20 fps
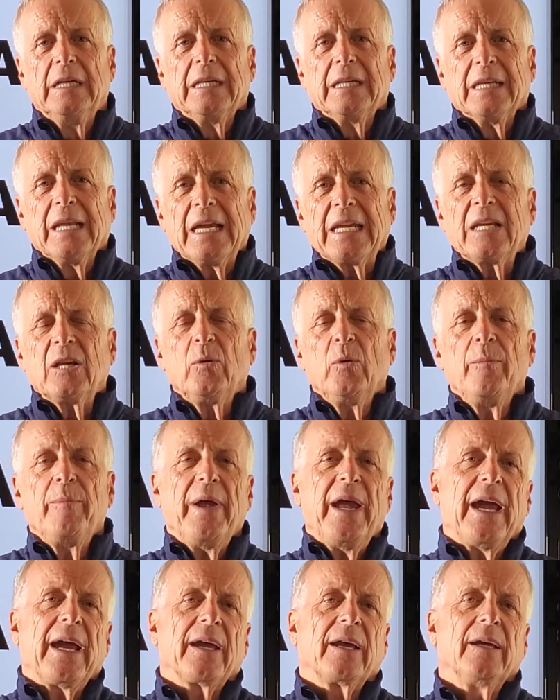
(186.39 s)
like
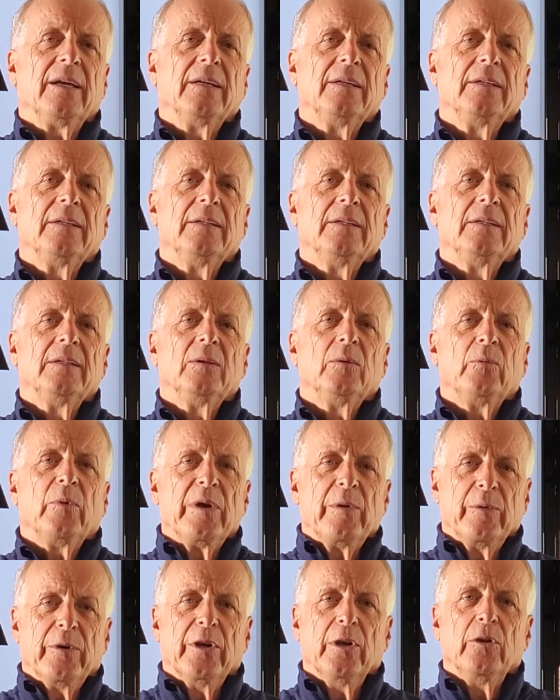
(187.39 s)
Quebec, we
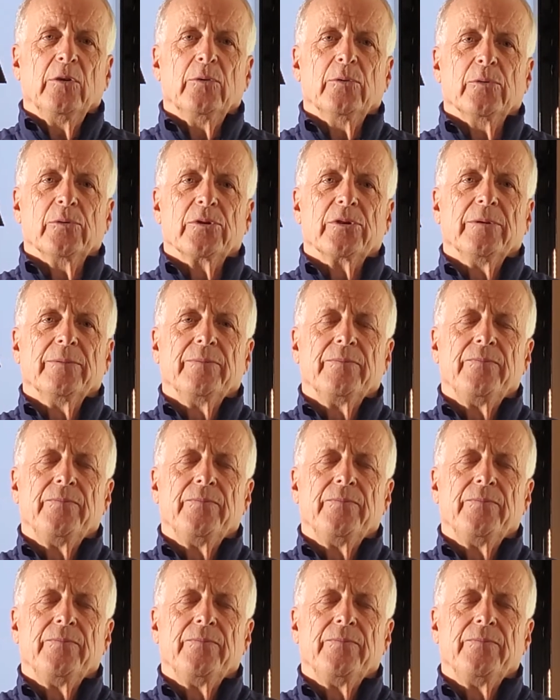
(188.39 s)
would lose.